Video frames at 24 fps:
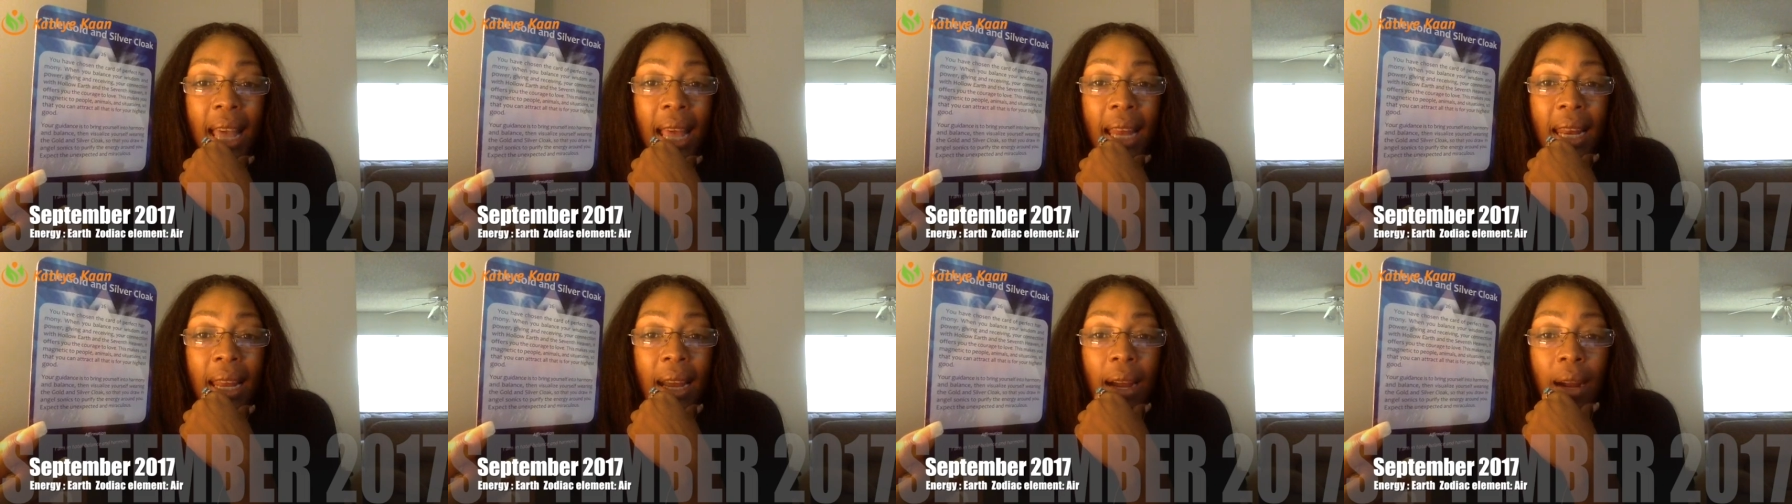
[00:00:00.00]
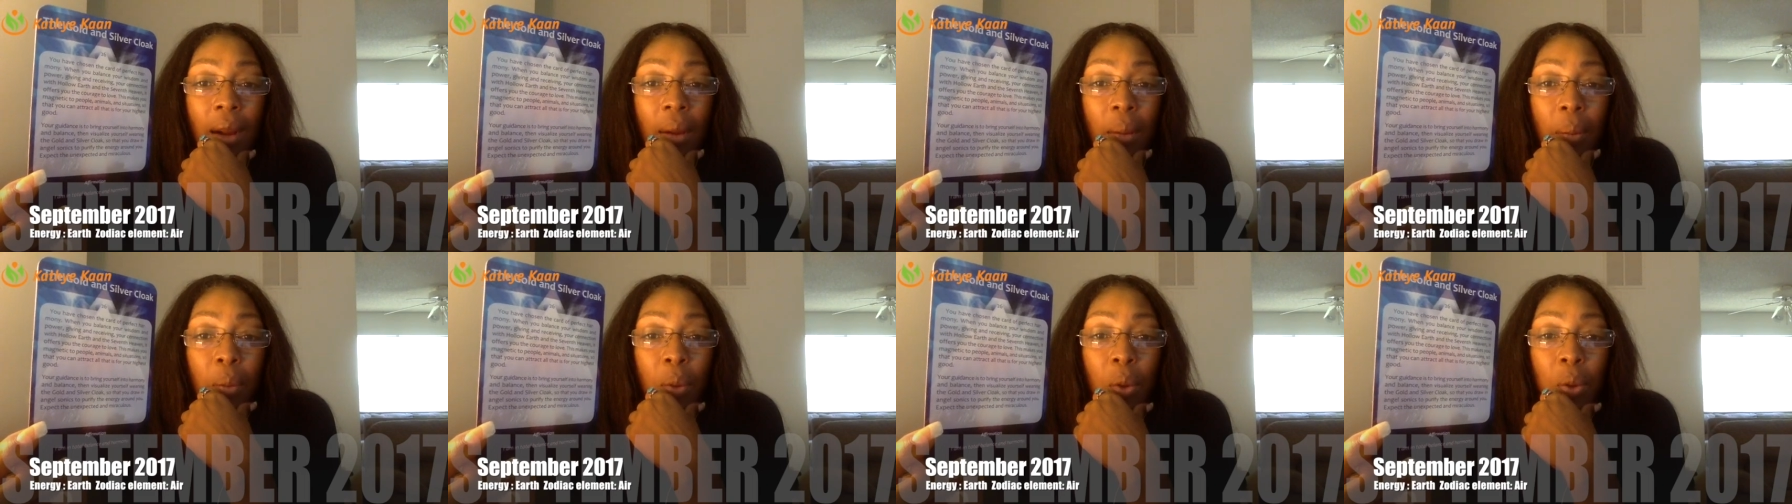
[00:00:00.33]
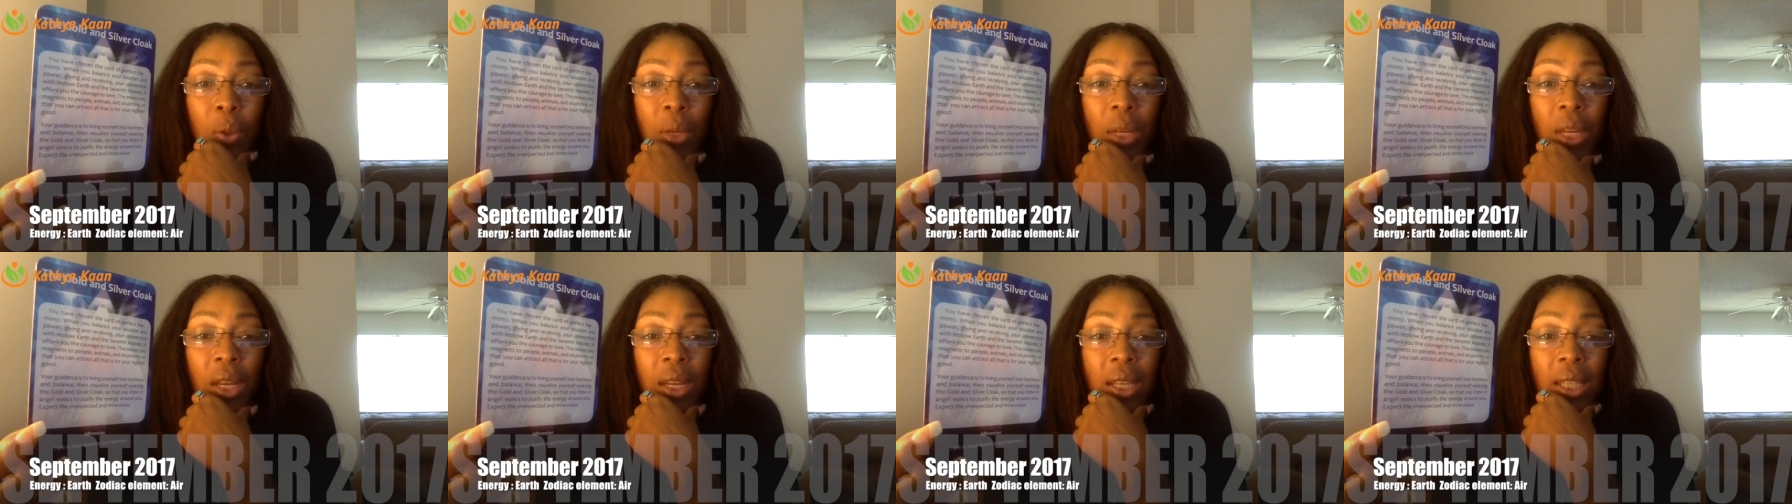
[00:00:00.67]
and
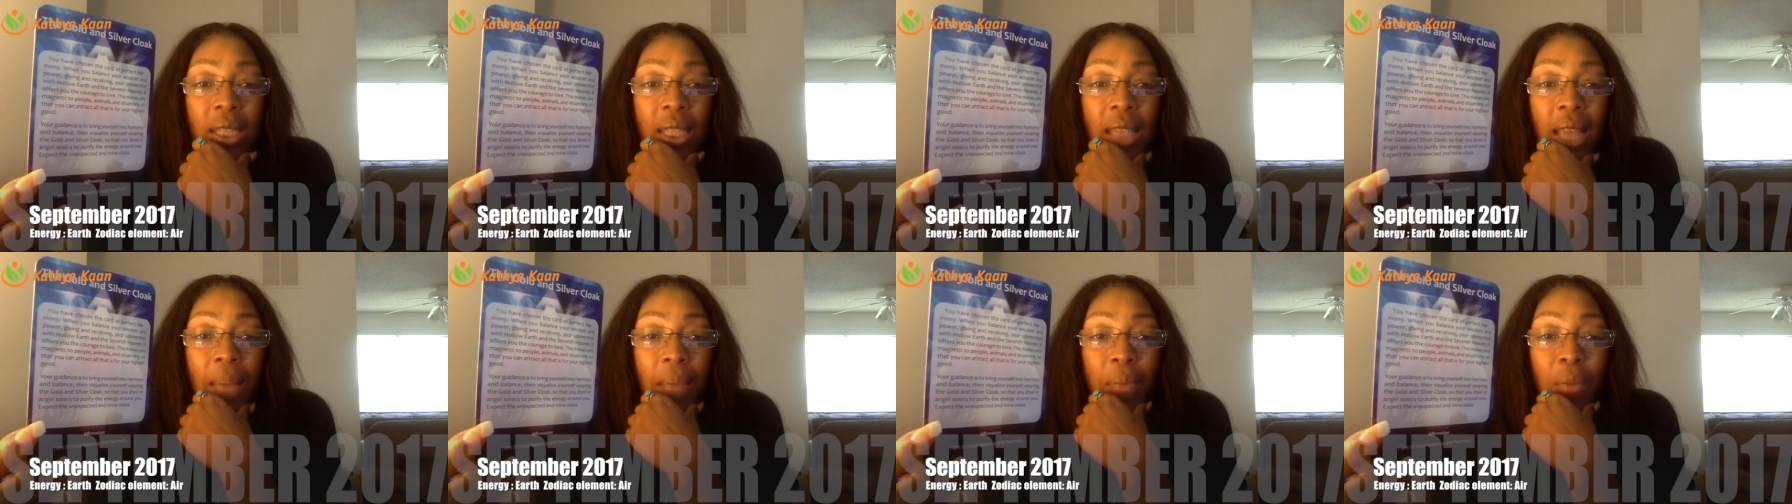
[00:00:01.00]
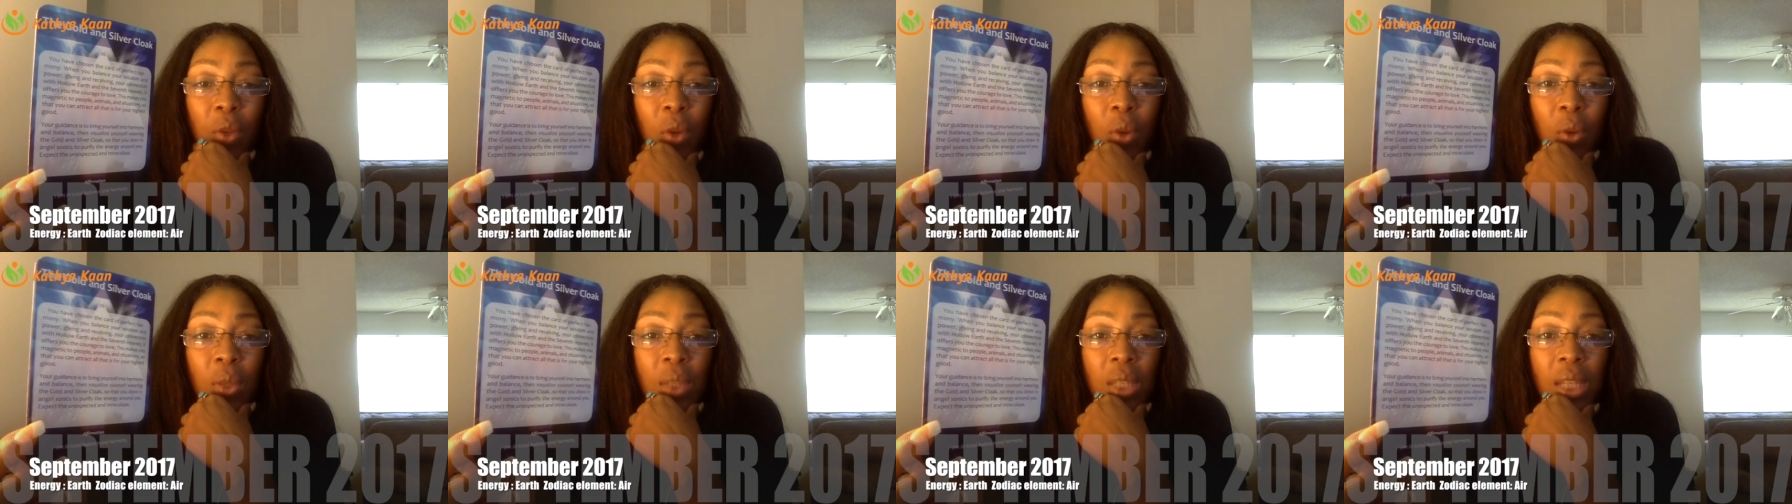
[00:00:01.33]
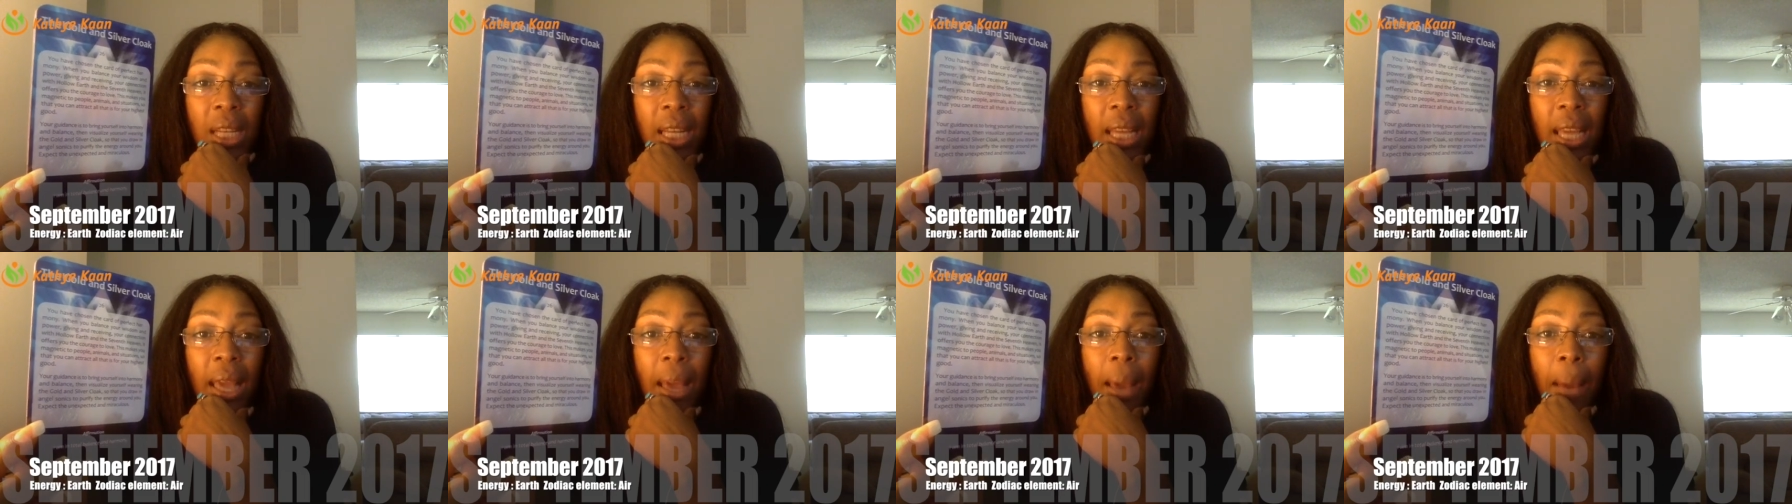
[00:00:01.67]
harmonious. I'm
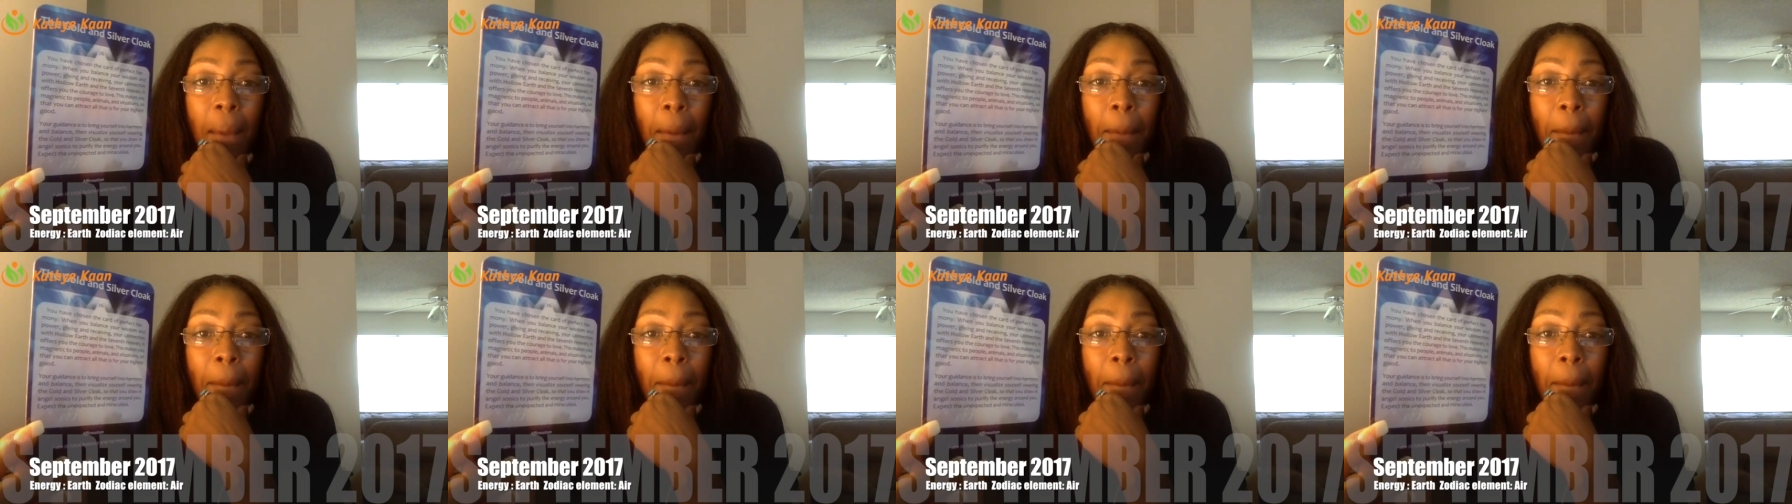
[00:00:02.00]
totally